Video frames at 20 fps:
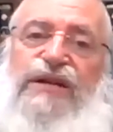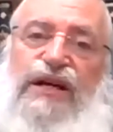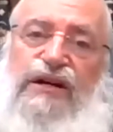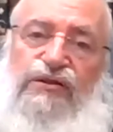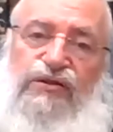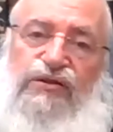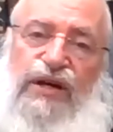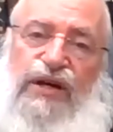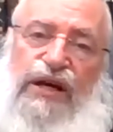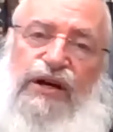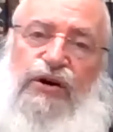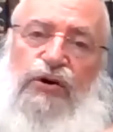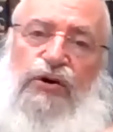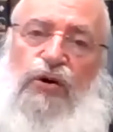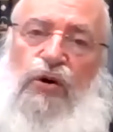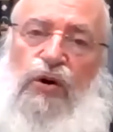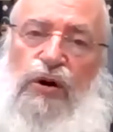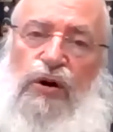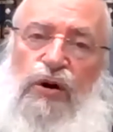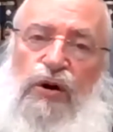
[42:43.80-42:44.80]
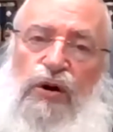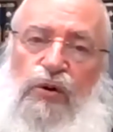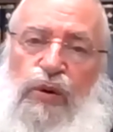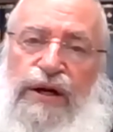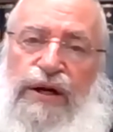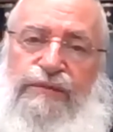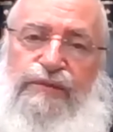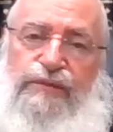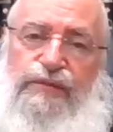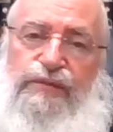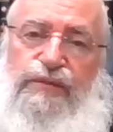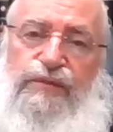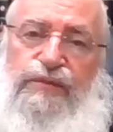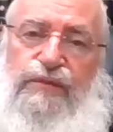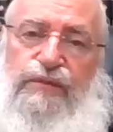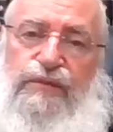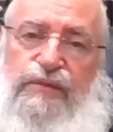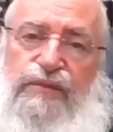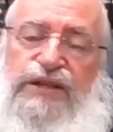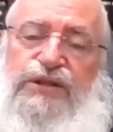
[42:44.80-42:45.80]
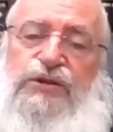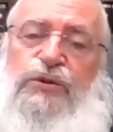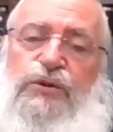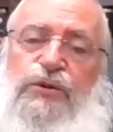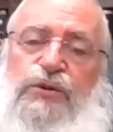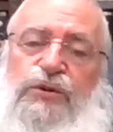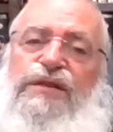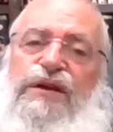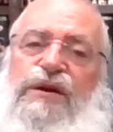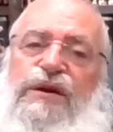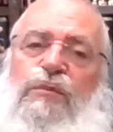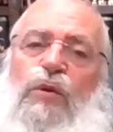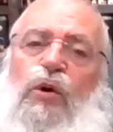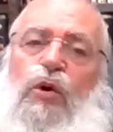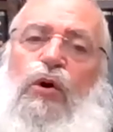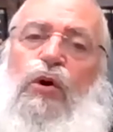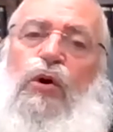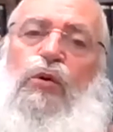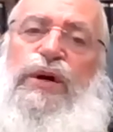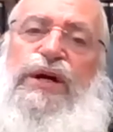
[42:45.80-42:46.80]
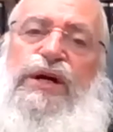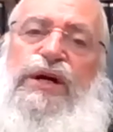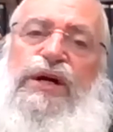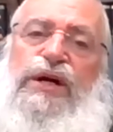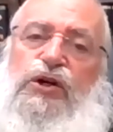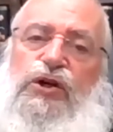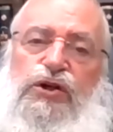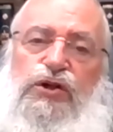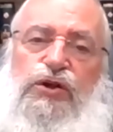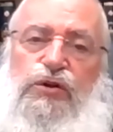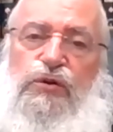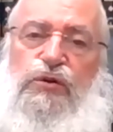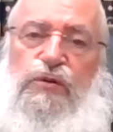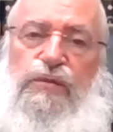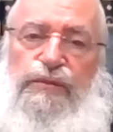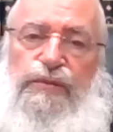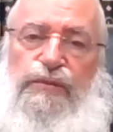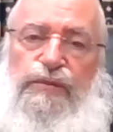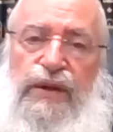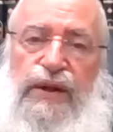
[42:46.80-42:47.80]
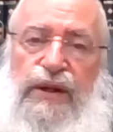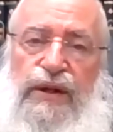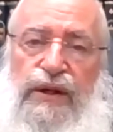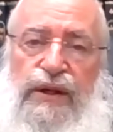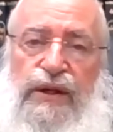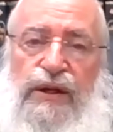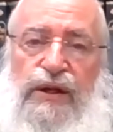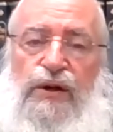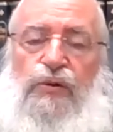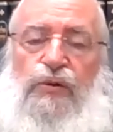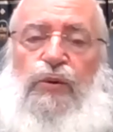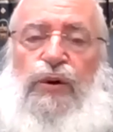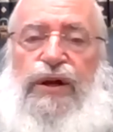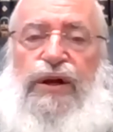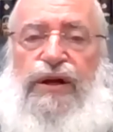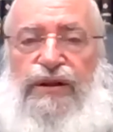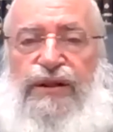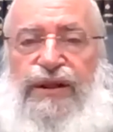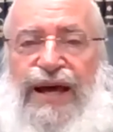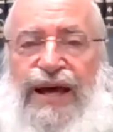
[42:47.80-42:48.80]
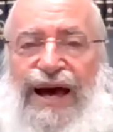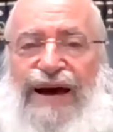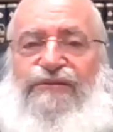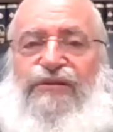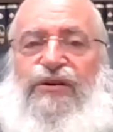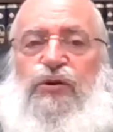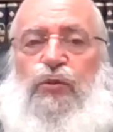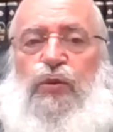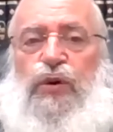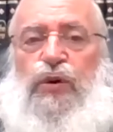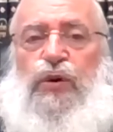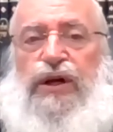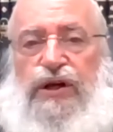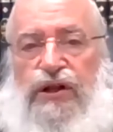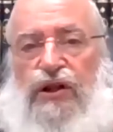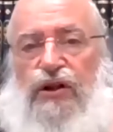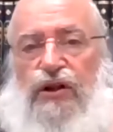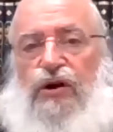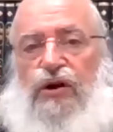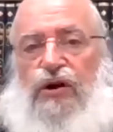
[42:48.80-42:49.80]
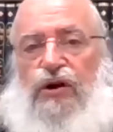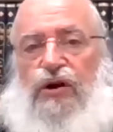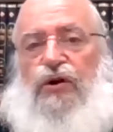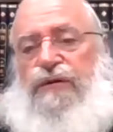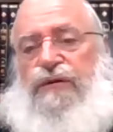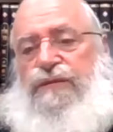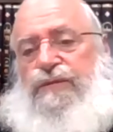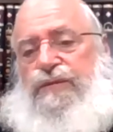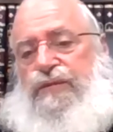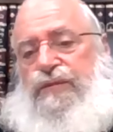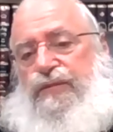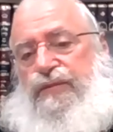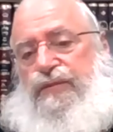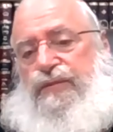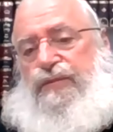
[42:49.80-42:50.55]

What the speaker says: he could take it all away. Is there anything more we could do? We could daven, we could learn.